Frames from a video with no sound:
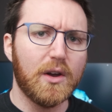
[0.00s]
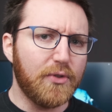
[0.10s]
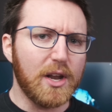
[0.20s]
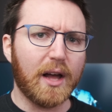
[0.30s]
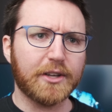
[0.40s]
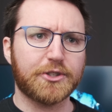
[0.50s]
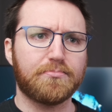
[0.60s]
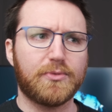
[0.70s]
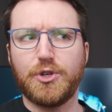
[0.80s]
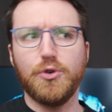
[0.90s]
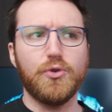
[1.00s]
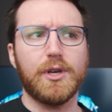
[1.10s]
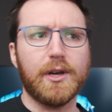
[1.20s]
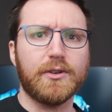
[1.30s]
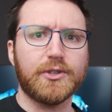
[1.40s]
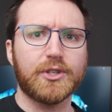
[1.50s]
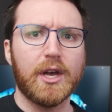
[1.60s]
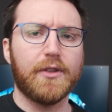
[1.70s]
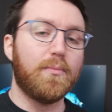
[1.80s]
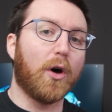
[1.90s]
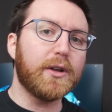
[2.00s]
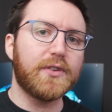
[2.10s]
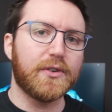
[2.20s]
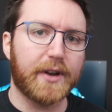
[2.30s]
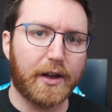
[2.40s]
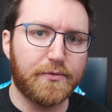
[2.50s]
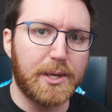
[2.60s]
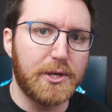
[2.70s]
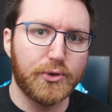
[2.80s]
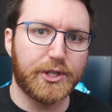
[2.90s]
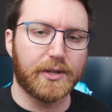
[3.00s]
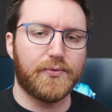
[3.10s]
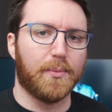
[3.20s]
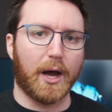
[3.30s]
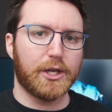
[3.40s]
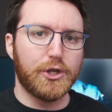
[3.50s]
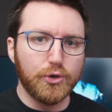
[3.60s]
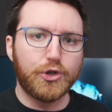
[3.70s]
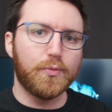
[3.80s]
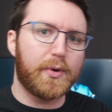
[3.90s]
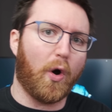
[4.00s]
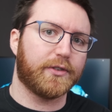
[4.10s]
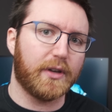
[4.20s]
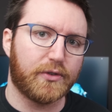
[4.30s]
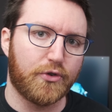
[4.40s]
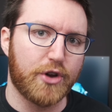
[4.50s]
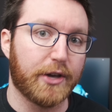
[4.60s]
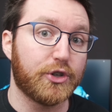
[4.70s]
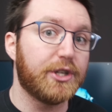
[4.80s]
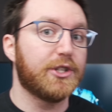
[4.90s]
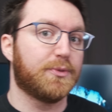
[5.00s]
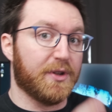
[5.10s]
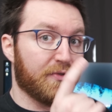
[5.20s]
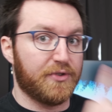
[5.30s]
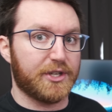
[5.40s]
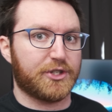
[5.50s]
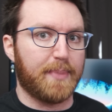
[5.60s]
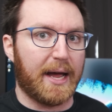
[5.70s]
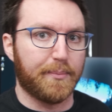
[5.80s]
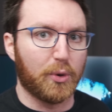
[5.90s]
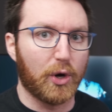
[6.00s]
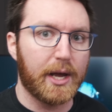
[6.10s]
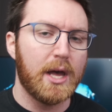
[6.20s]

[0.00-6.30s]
For the last two years, the monitor that I've been using for my YouTube content creation has been this bad boy,